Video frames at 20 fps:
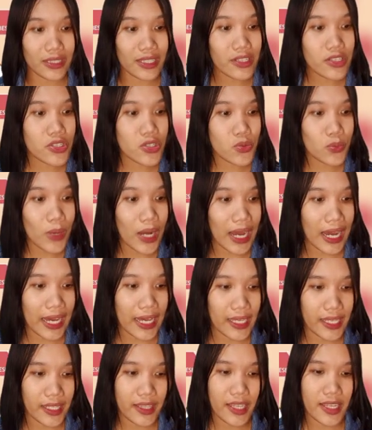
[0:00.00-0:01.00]
That's
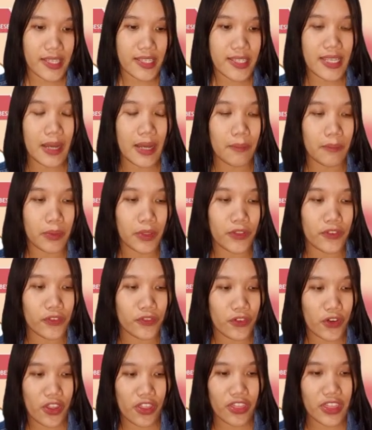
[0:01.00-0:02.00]
why the example
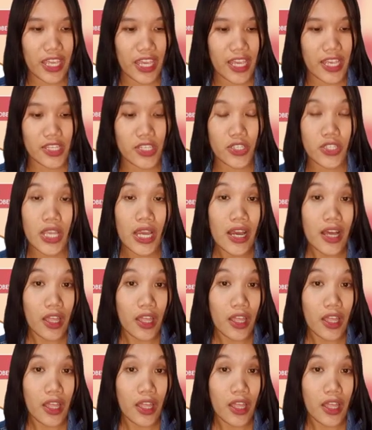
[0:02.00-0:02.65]
for this,